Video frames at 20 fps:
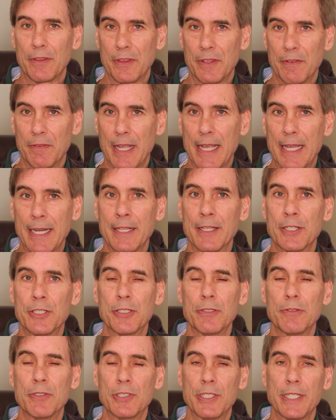the heading
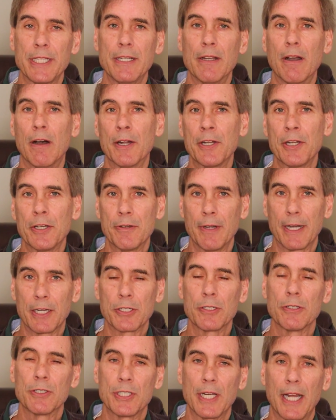that you see on your
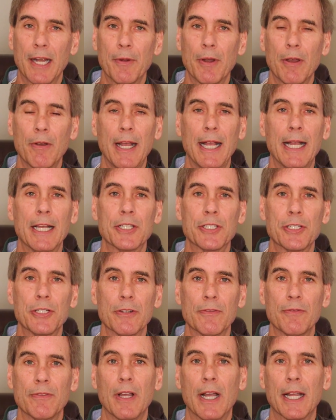directional gyro as
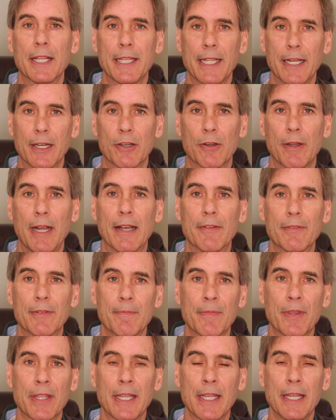you're flying the aircraft.
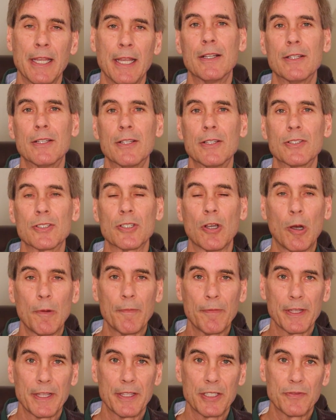So
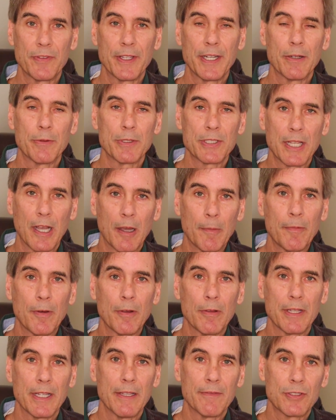hopefully this video was
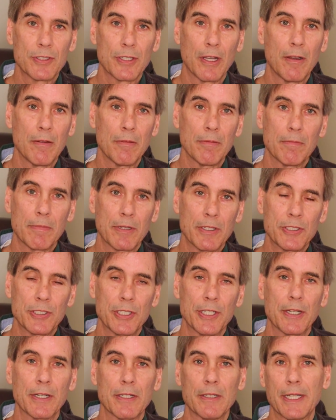helpful. If so,
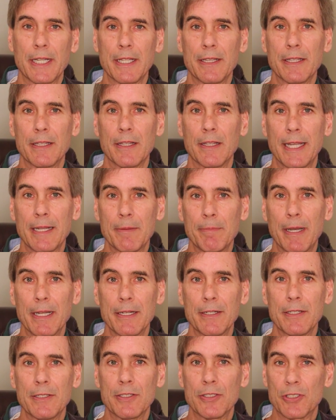consider clicking the like
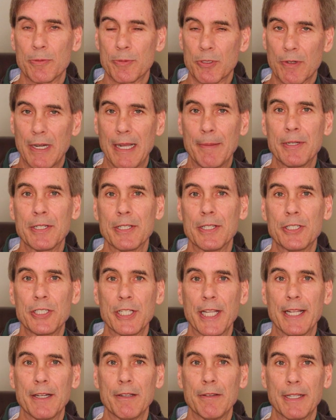button, subscribing to the
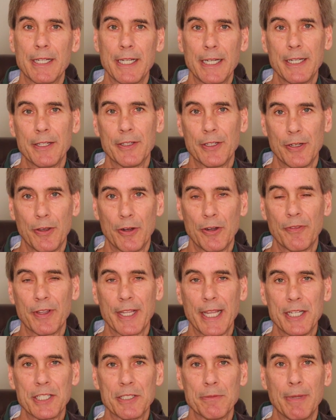channel, and hitting the
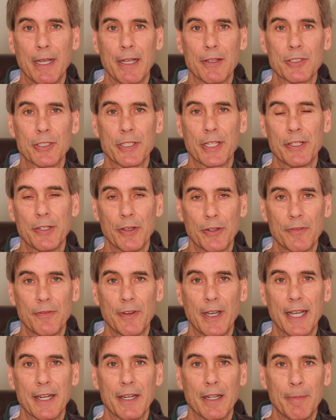notification bell so you get
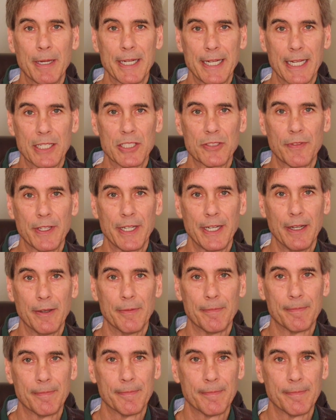notified on my next video.